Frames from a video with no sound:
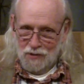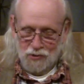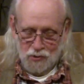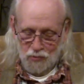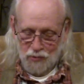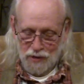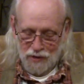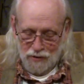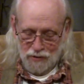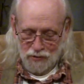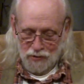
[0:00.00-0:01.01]
Sweet
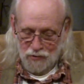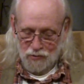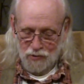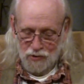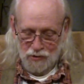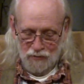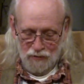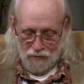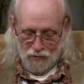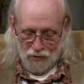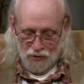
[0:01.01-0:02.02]
are the uses of
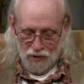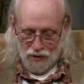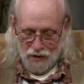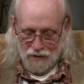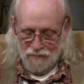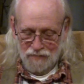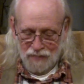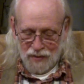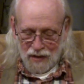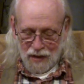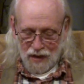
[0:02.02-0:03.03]
adversity,
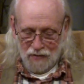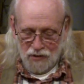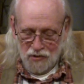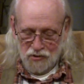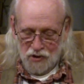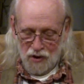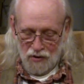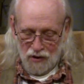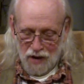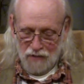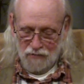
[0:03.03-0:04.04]
and this
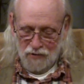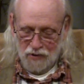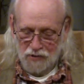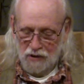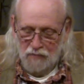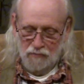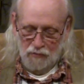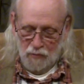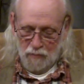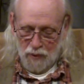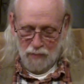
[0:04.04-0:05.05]
our life, exempt
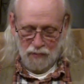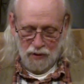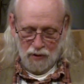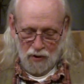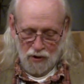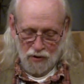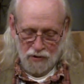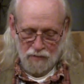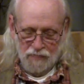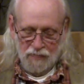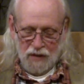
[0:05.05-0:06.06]
from public haunt,
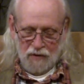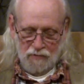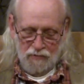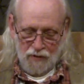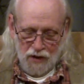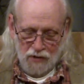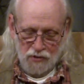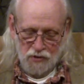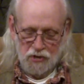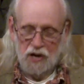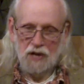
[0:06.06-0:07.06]

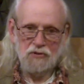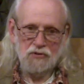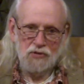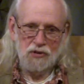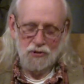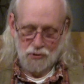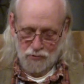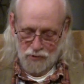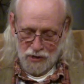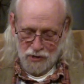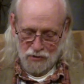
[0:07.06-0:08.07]
finds tongues in
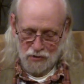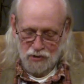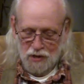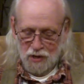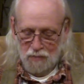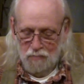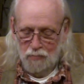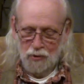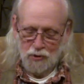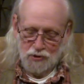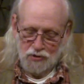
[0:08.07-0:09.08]
trees,
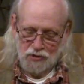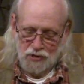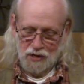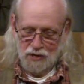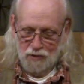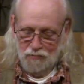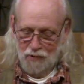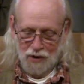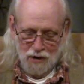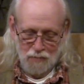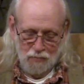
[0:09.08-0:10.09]
books in the
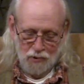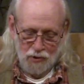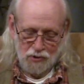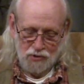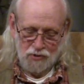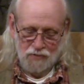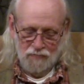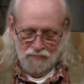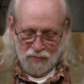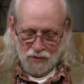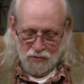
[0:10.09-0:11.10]
running brooks,
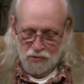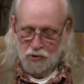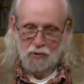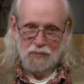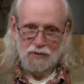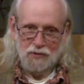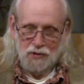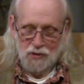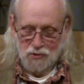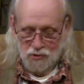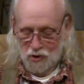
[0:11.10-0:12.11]
sermons
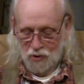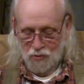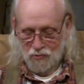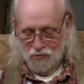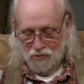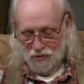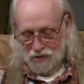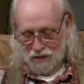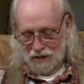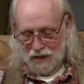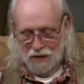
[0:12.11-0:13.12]
in stones,
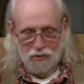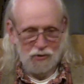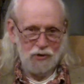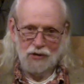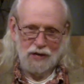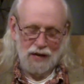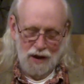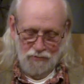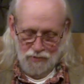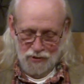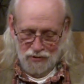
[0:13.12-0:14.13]
and good in
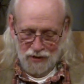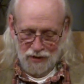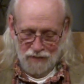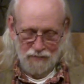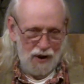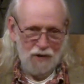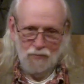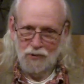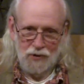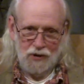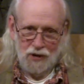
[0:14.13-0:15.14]
everything. I
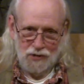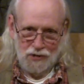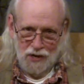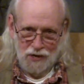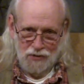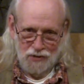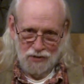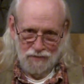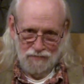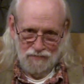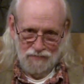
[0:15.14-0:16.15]
would not change it.
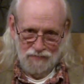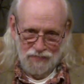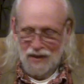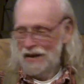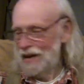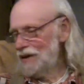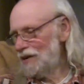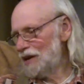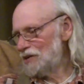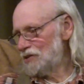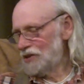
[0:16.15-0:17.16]
He
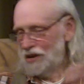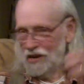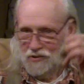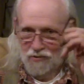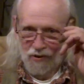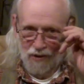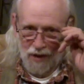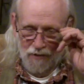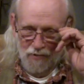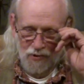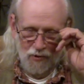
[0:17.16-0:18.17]
likes the country
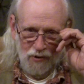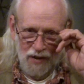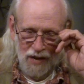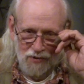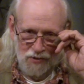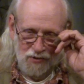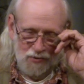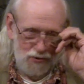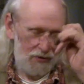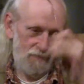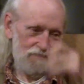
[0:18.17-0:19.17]
life. You know, Lance, of
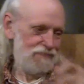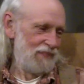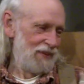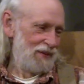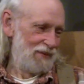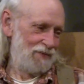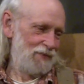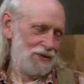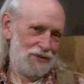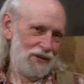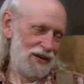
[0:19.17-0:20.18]
course,
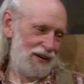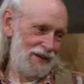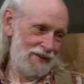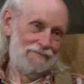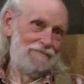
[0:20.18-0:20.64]
once again,